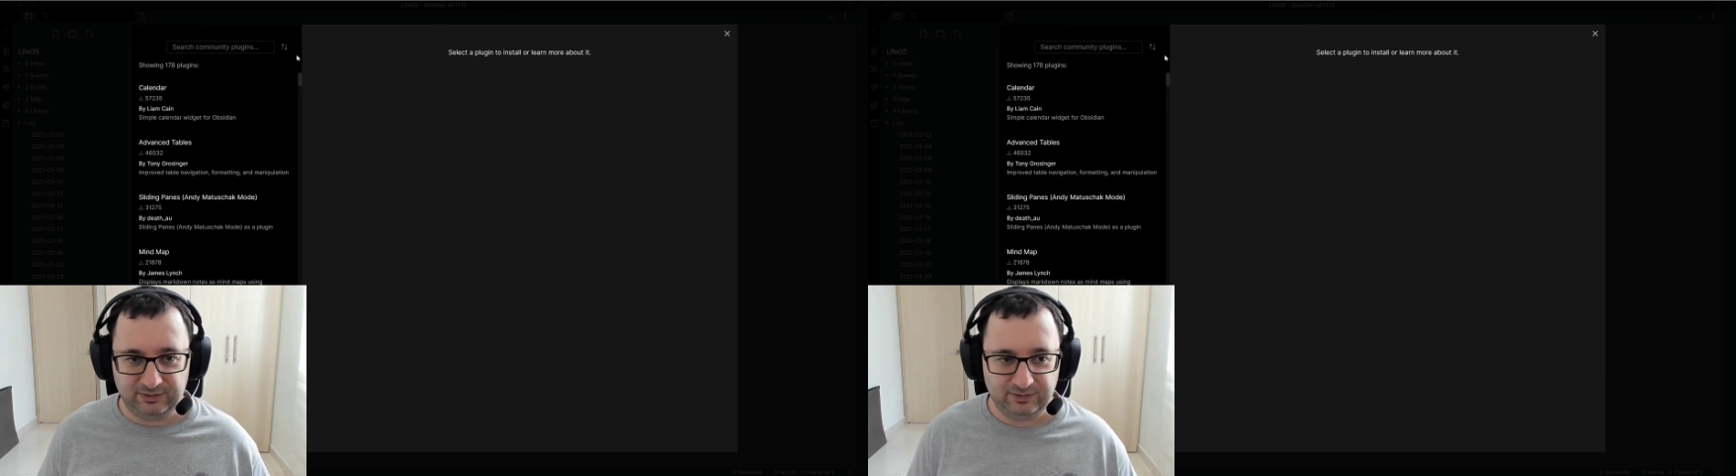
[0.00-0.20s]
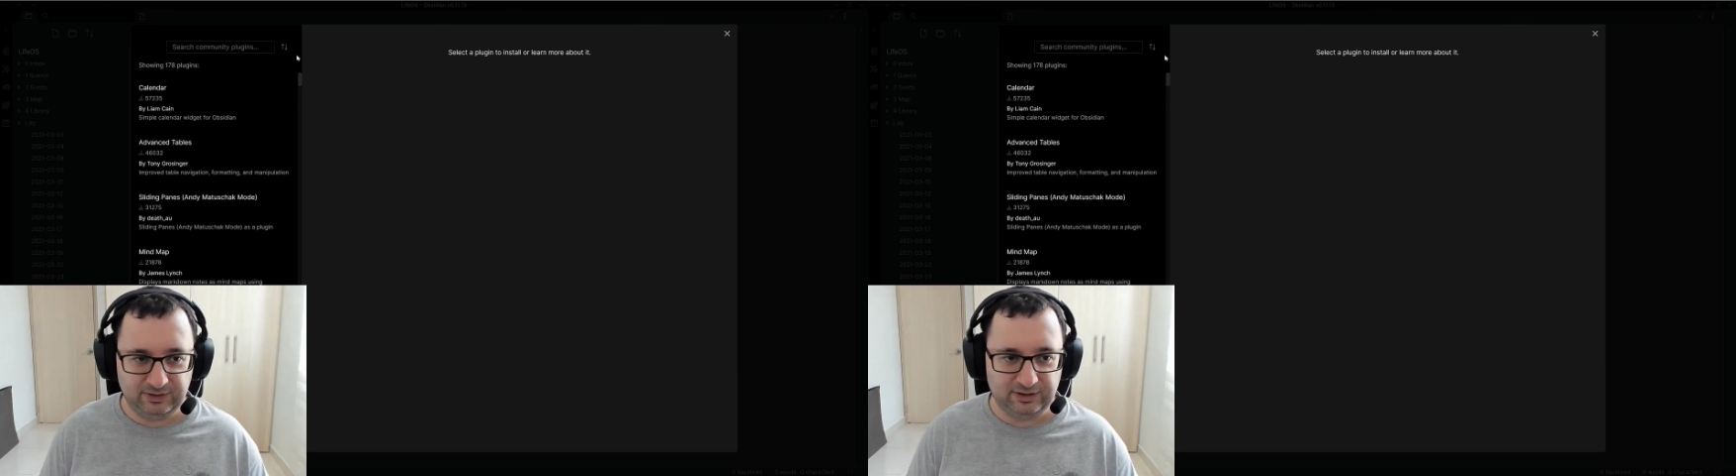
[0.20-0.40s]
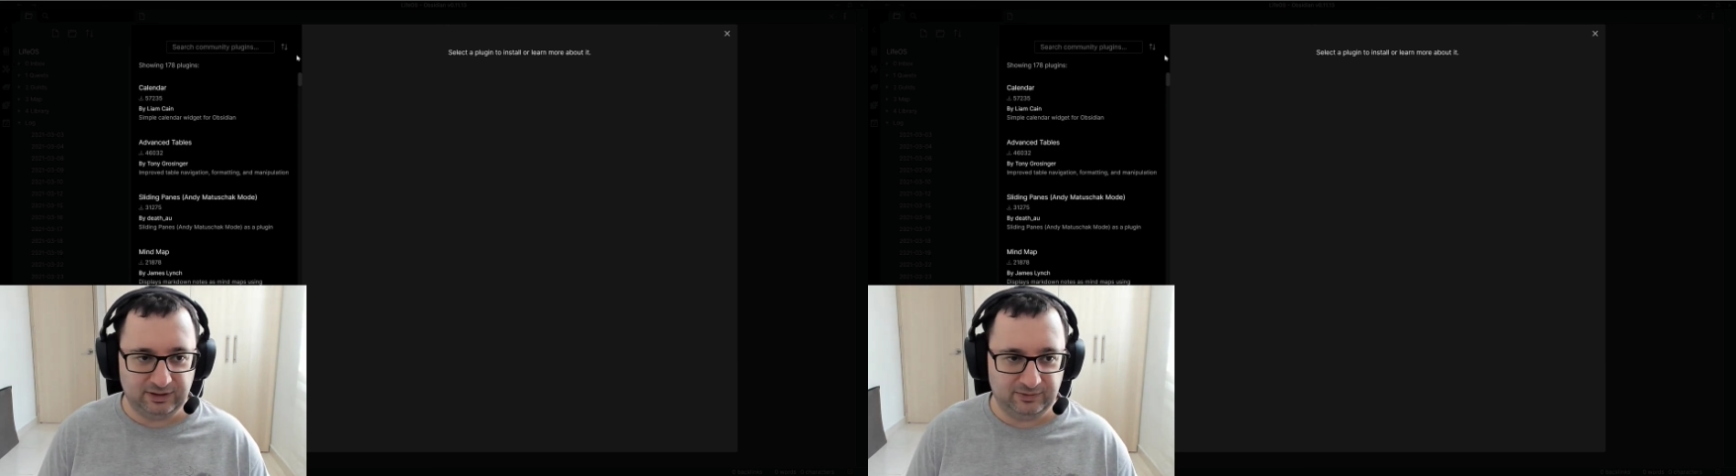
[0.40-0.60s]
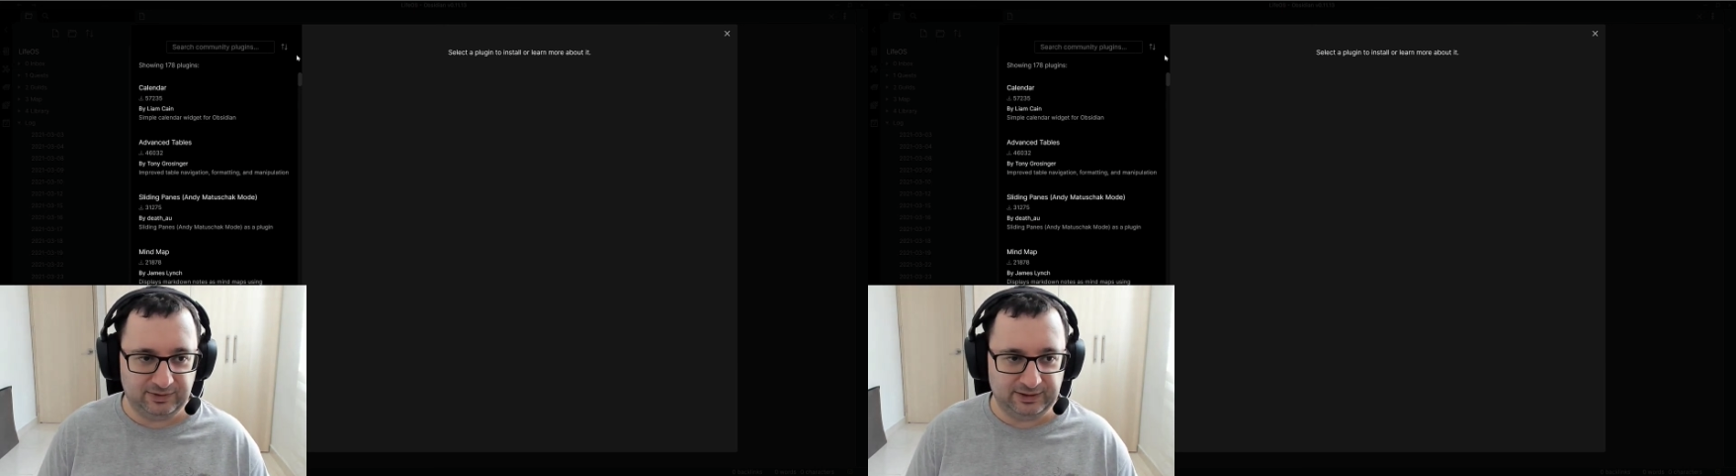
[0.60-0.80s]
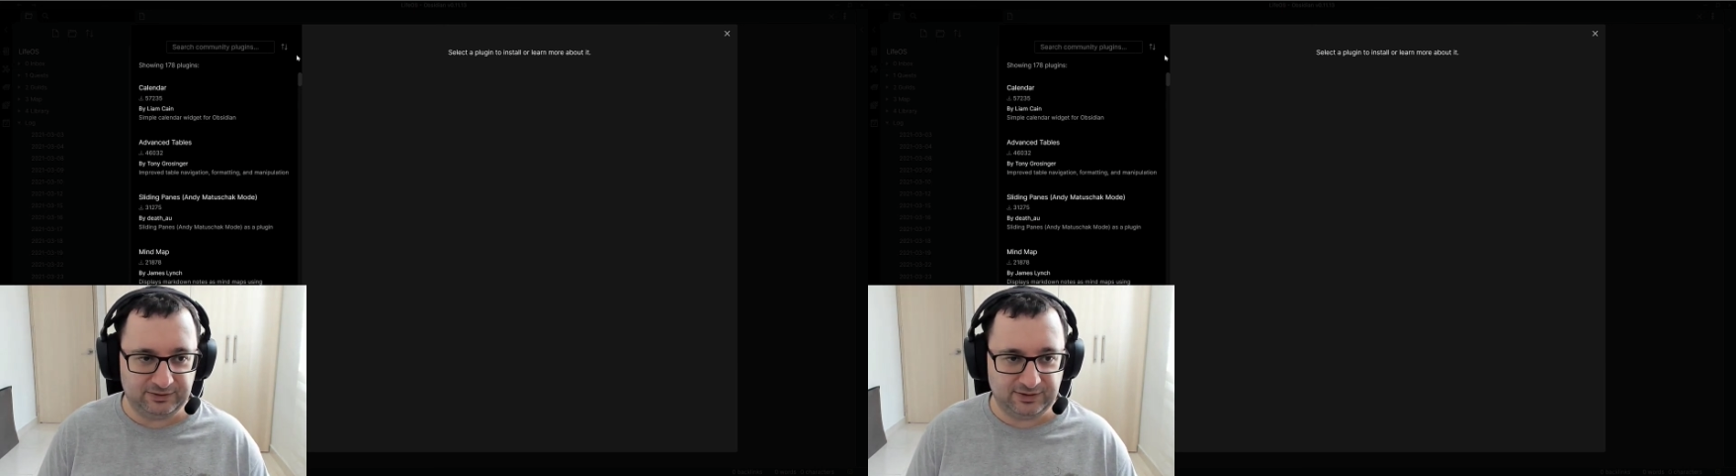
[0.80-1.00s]
without
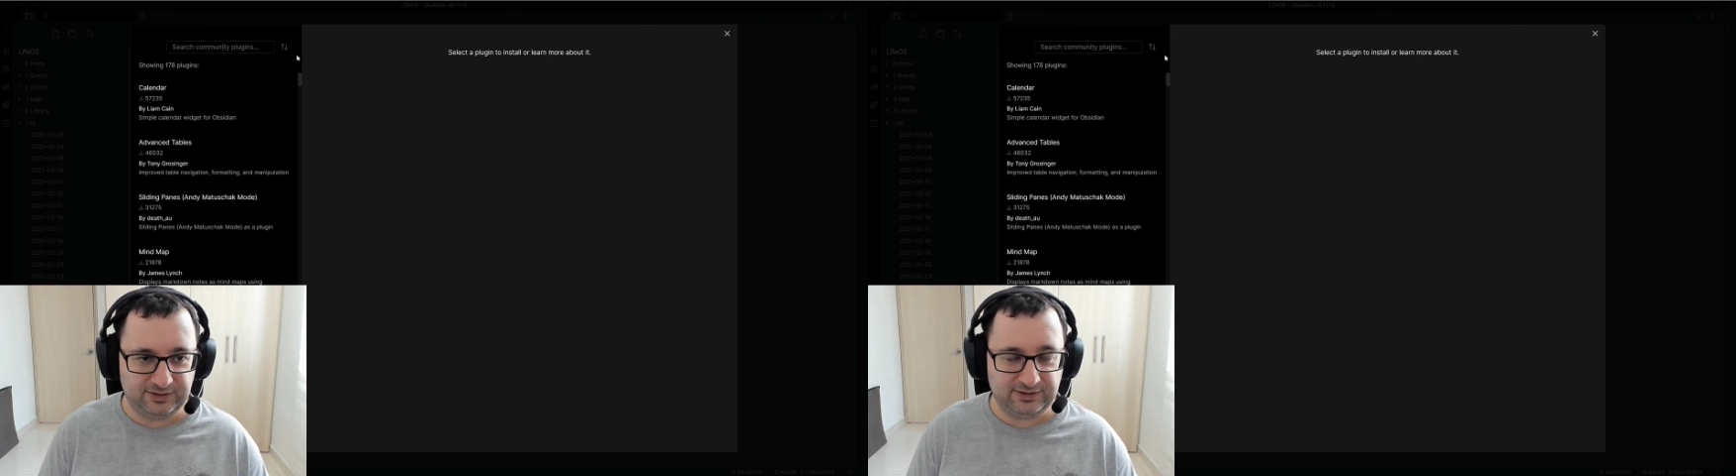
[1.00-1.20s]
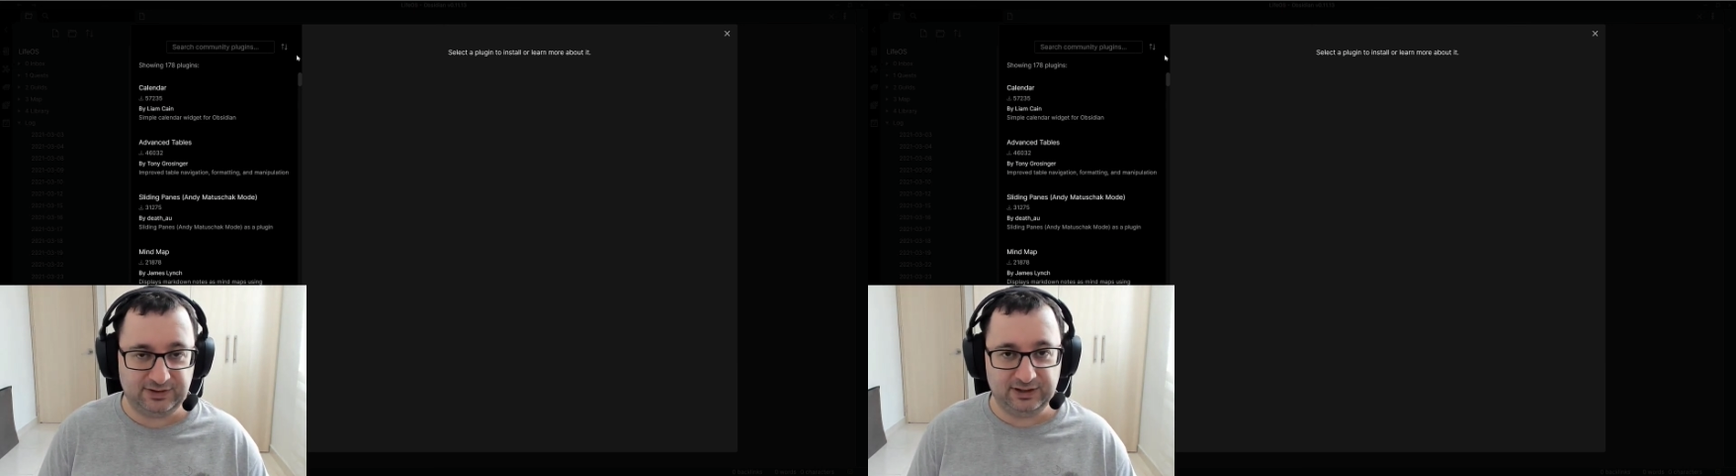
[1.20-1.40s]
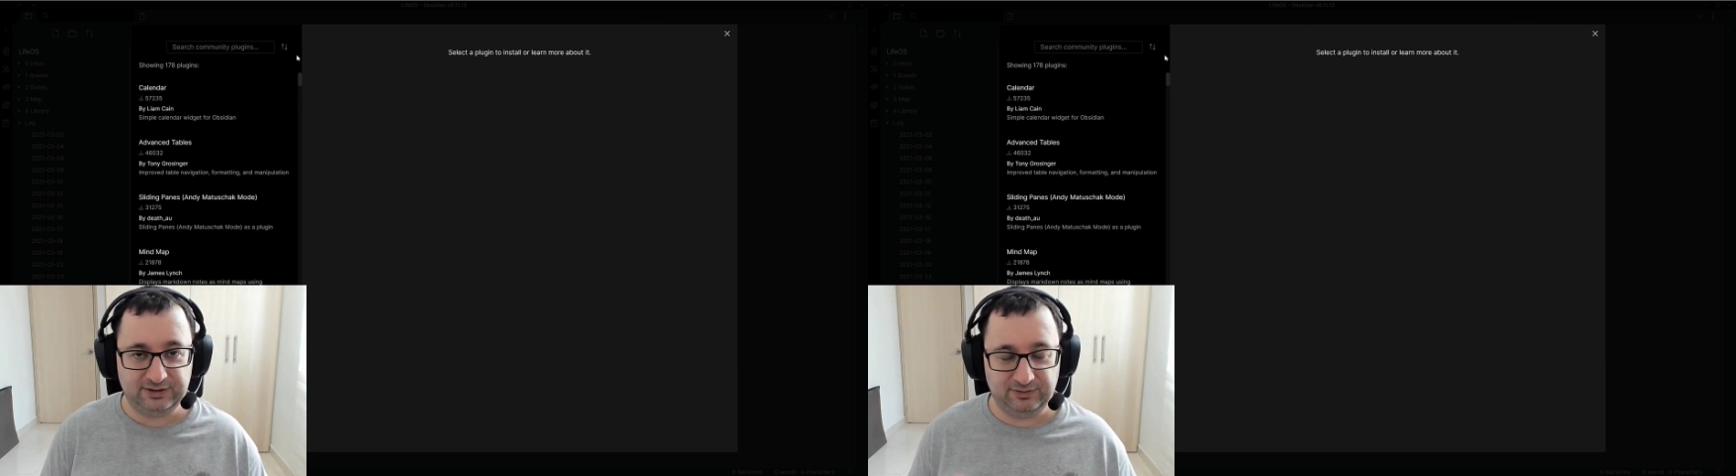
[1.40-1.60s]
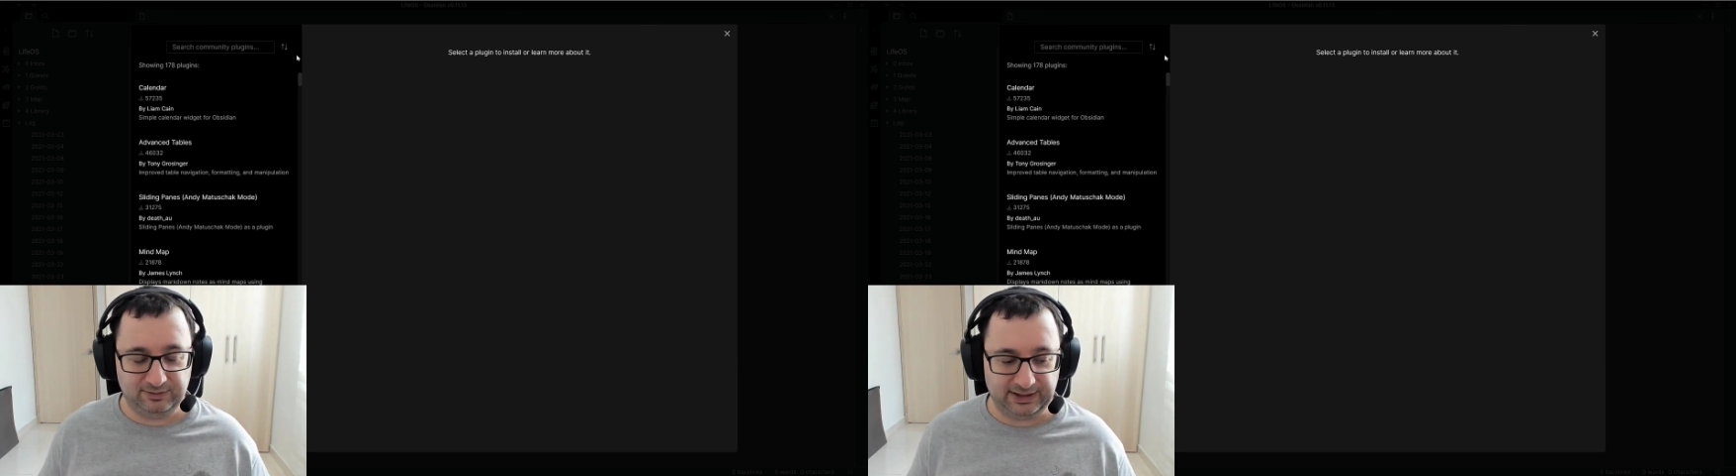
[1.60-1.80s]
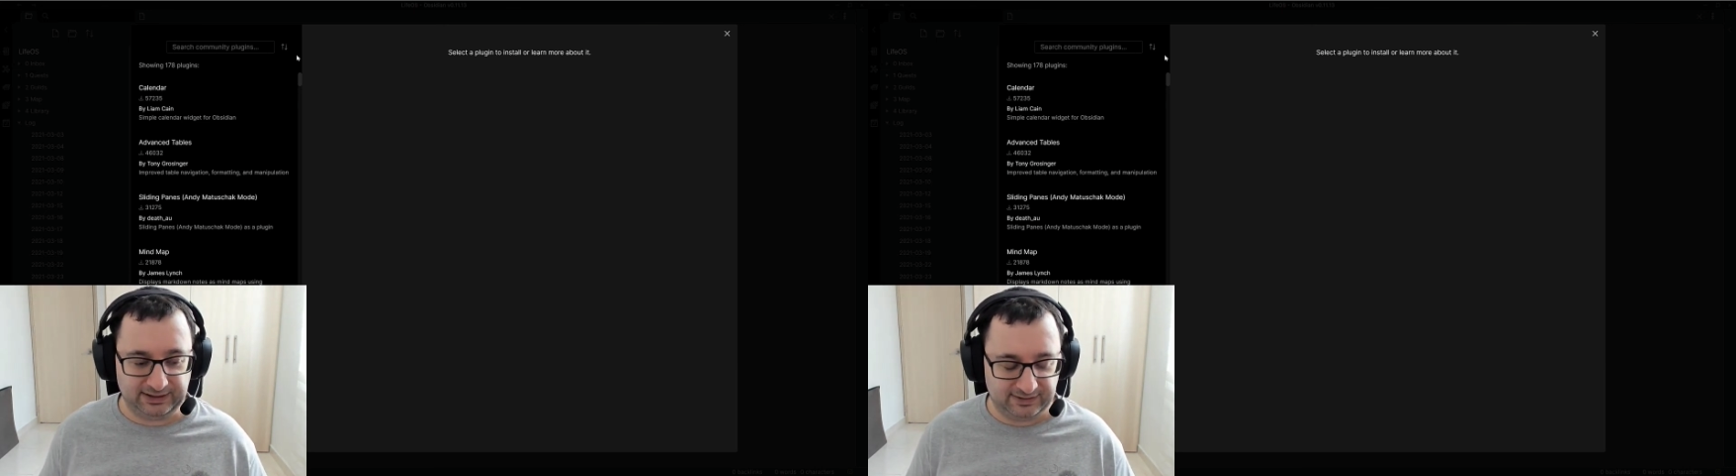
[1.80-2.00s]
just starting with a
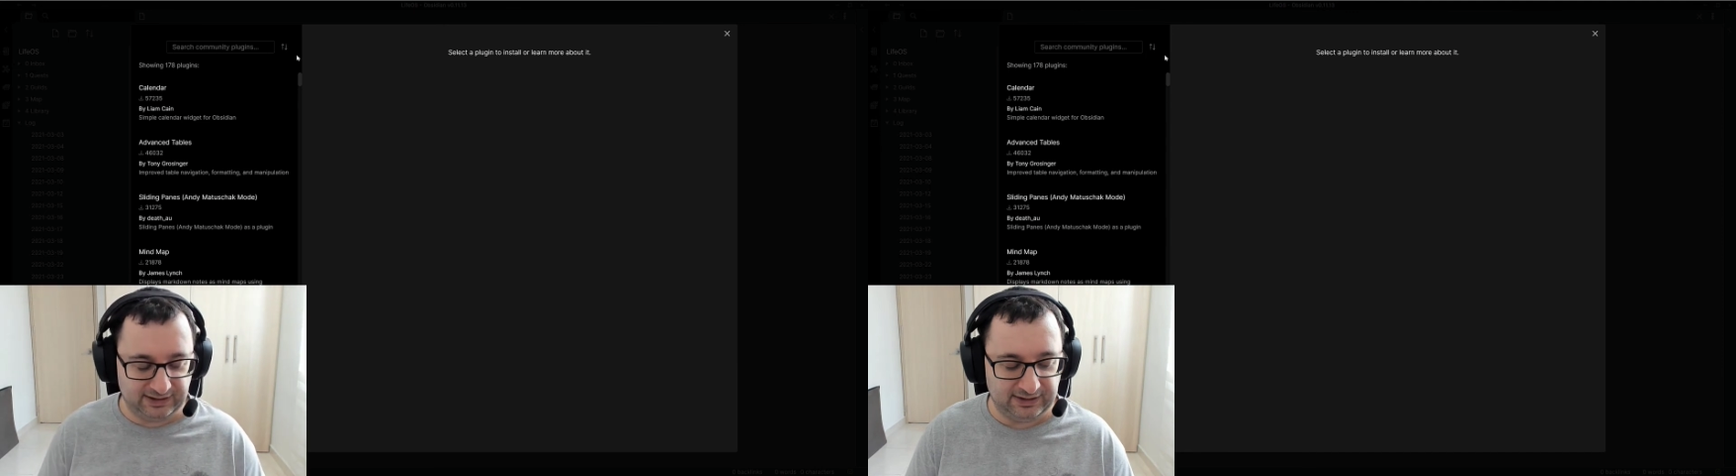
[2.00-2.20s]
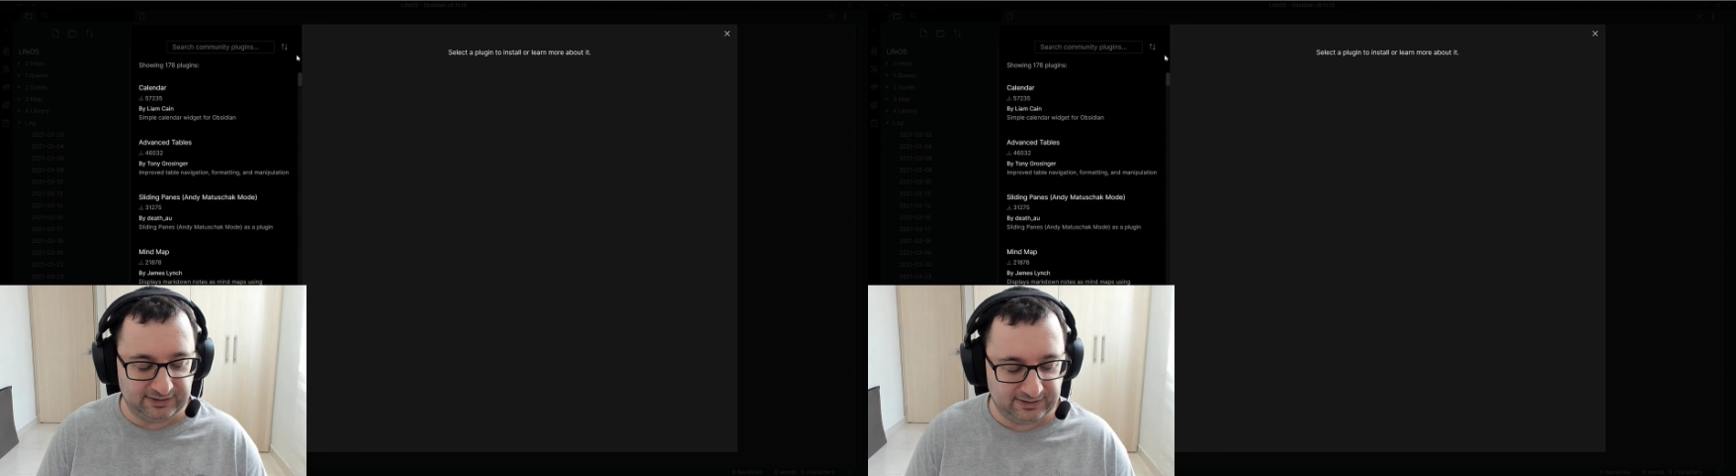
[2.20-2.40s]
blank slate.